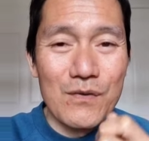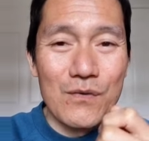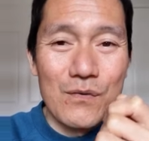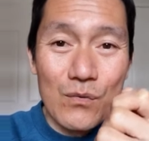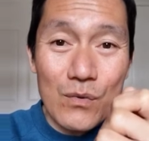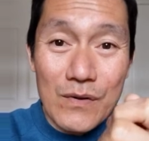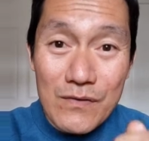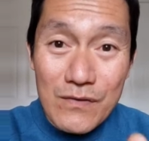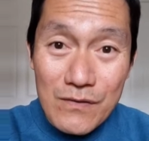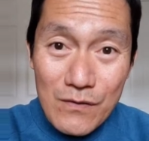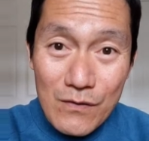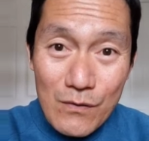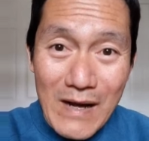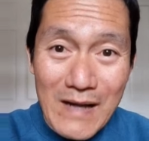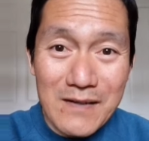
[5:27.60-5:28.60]
with
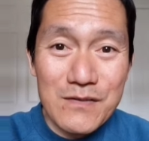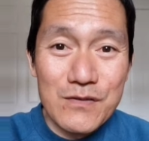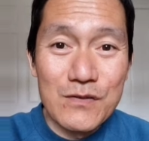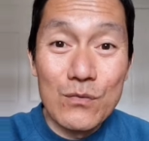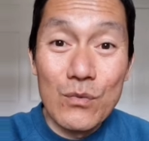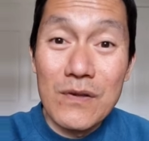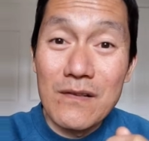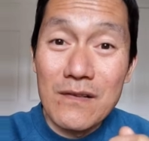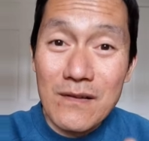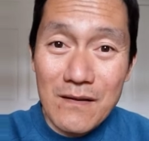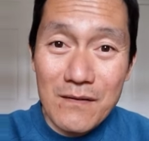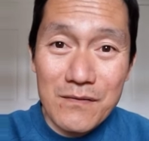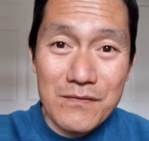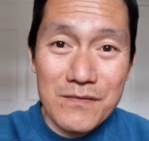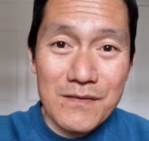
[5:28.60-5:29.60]
gratitude, with
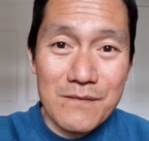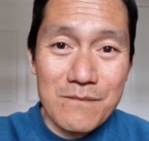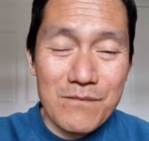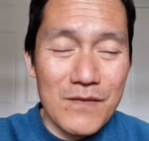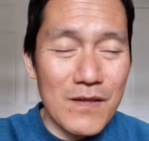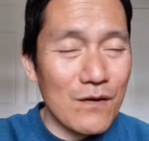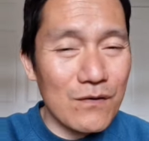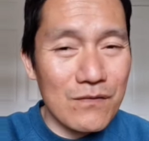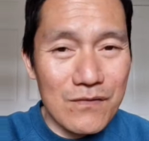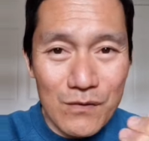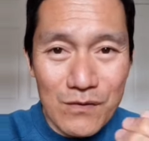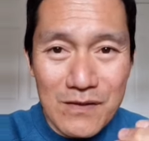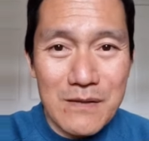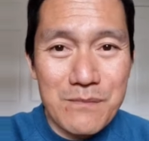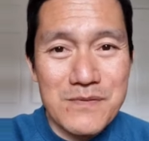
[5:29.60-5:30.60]
love, they'll, they'll
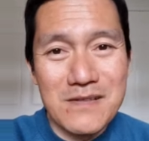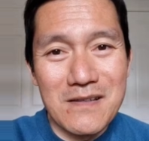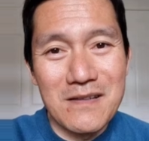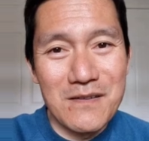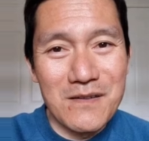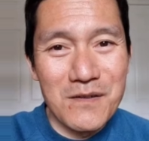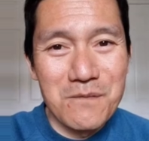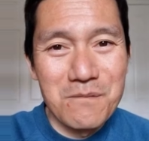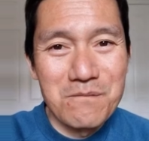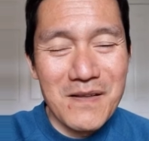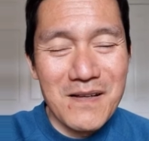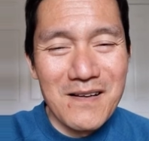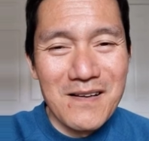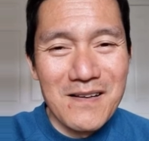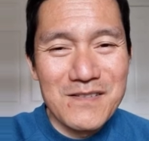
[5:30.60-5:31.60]
keep seeing you.
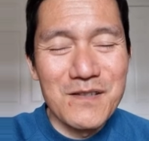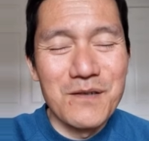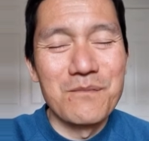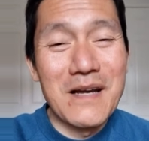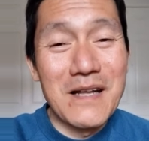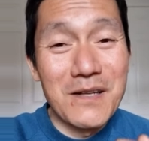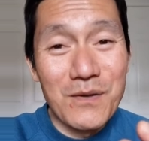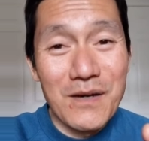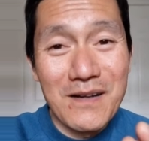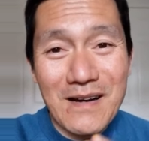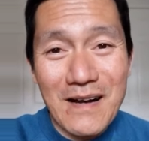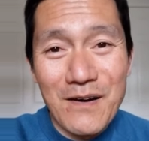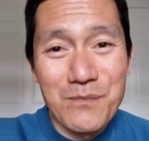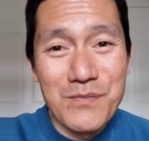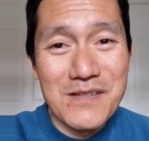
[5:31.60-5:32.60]
So, anyway, I
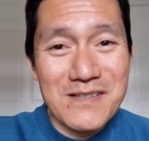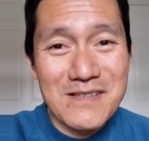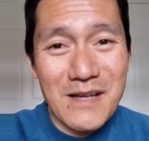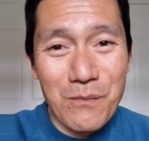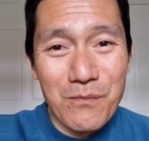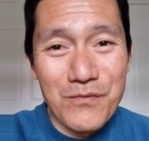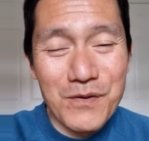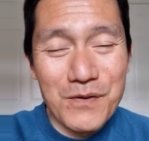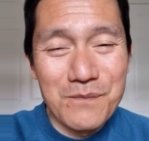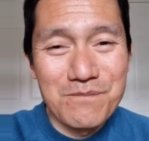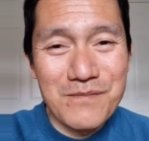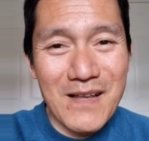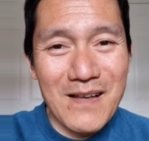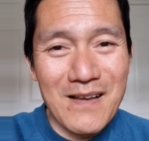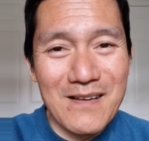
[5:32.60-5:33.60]
hope this is helpful,
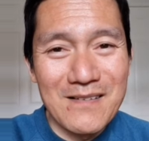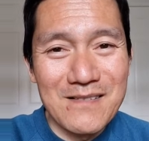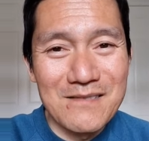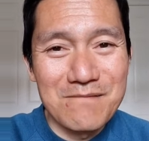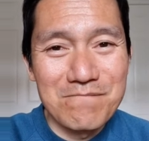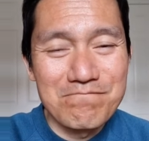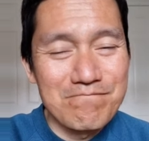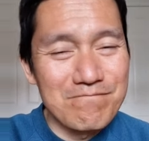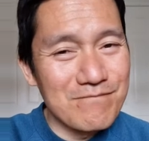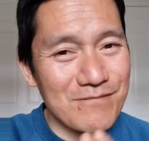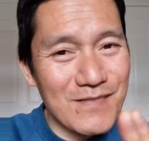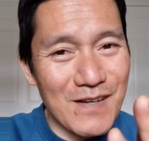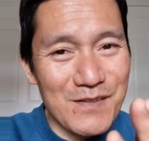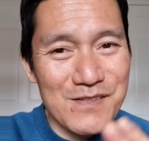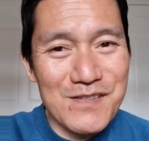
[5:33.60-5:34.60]
and
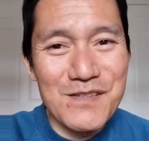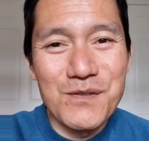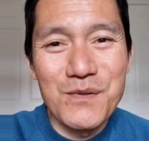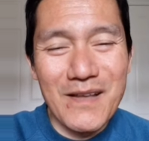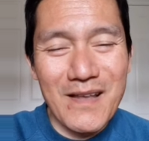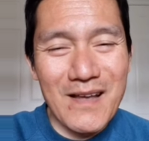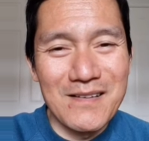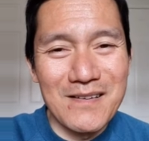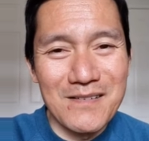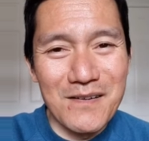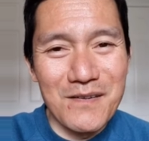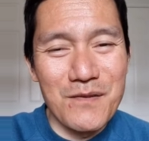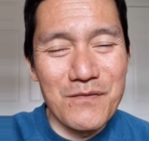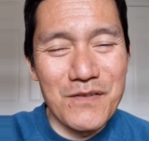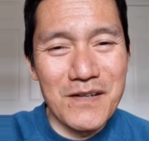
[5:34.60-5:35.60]
I'll see you again in
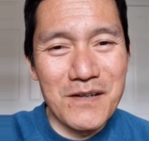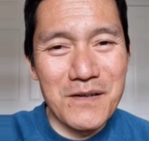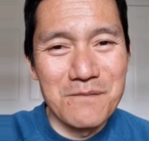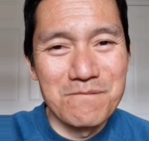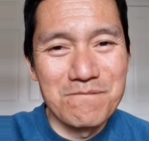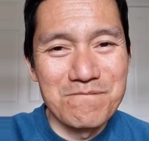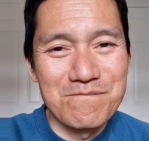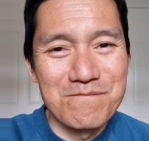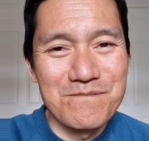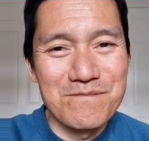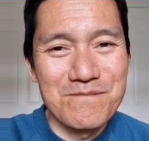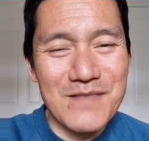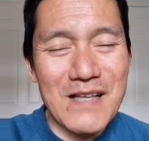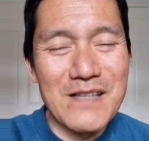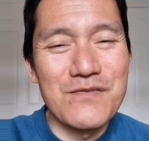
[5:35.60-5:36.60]
another video.
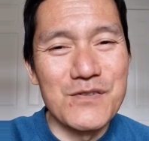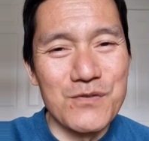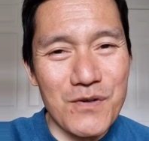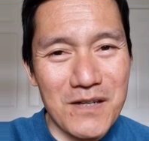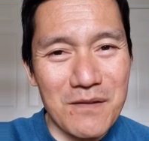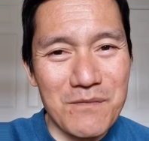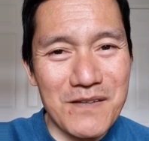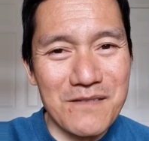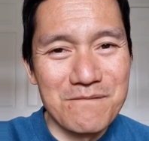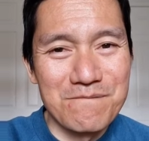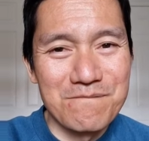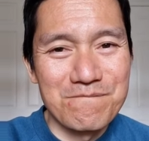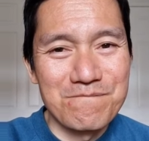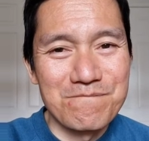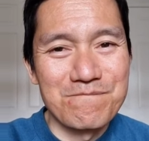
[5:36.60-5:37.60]
Thanks for joining me.
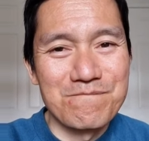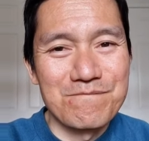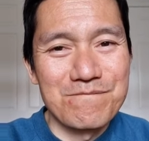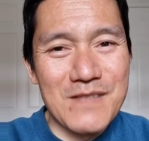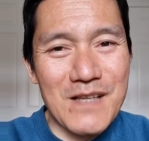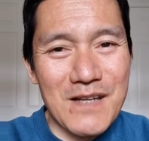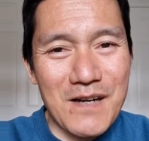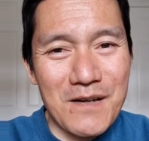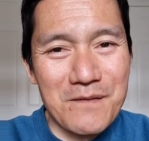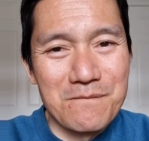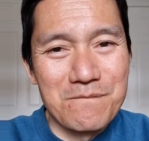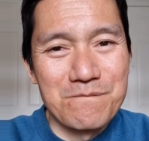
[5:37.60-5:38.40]
Take care.